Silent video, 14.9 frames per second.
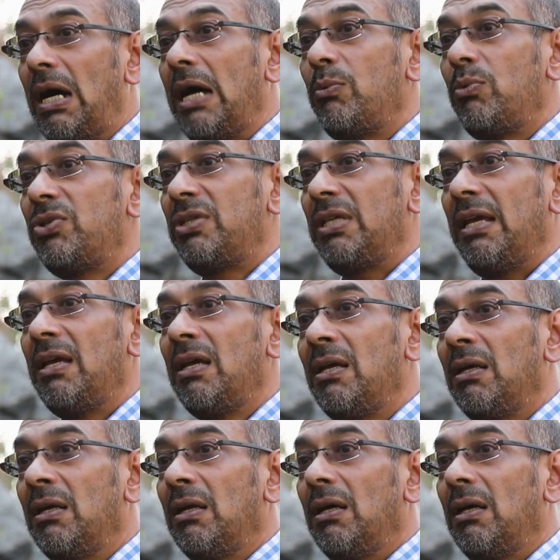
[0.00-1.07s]
I would say
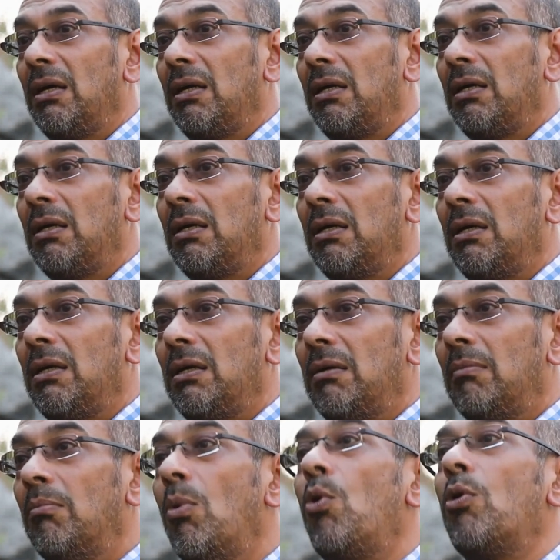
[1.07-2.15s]

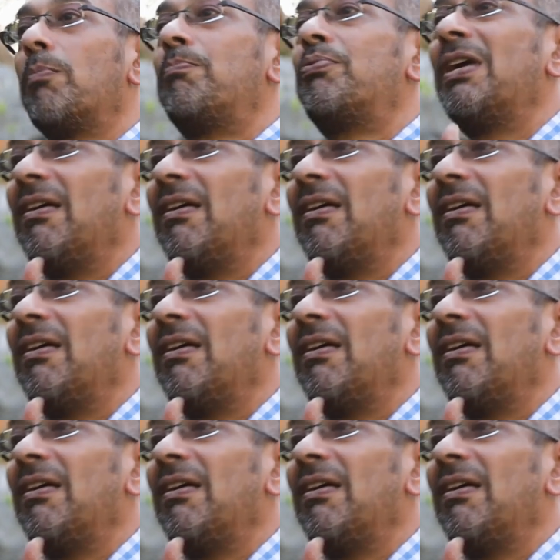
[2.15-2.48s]
more